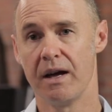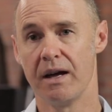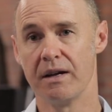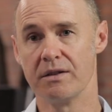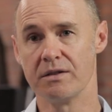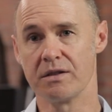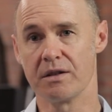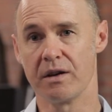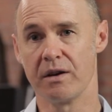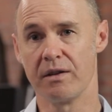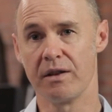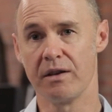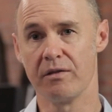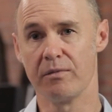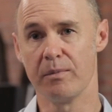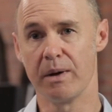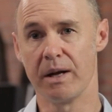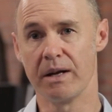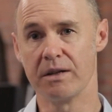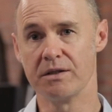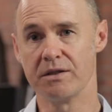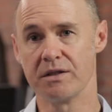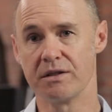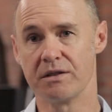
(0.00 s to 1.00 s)
and so they've
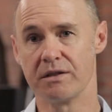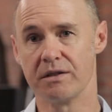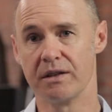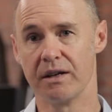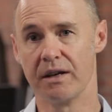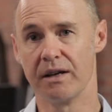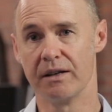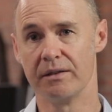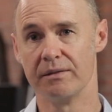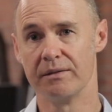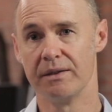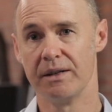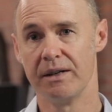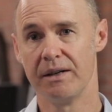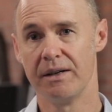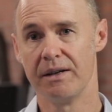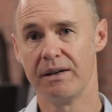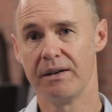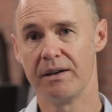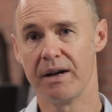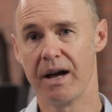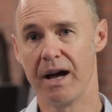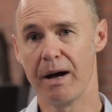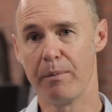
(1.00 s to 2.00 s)
managed to
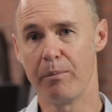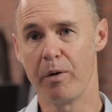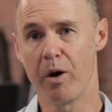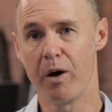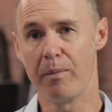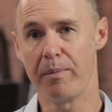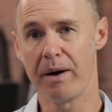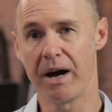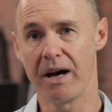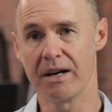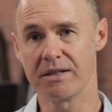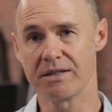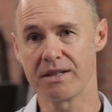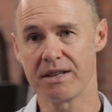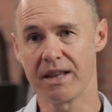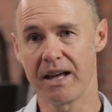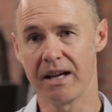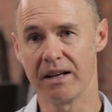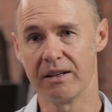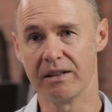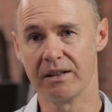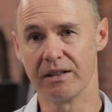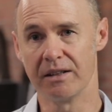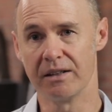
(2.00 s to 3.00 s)
bypass
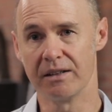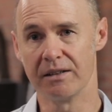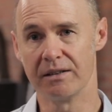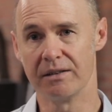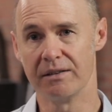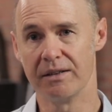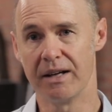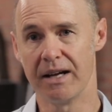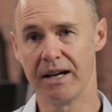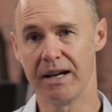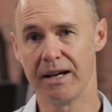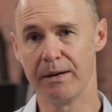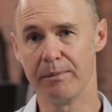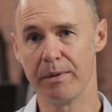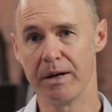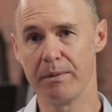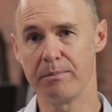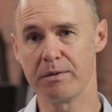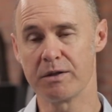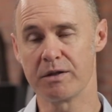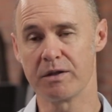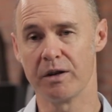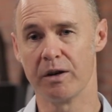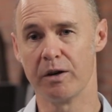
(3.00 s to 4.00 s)
that little
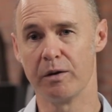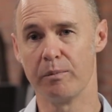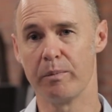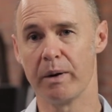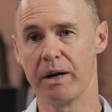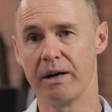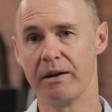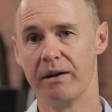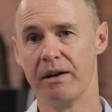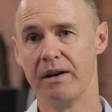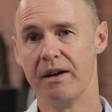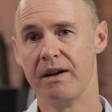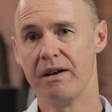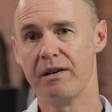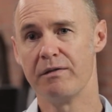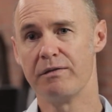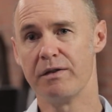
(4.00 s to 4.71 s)
episode. But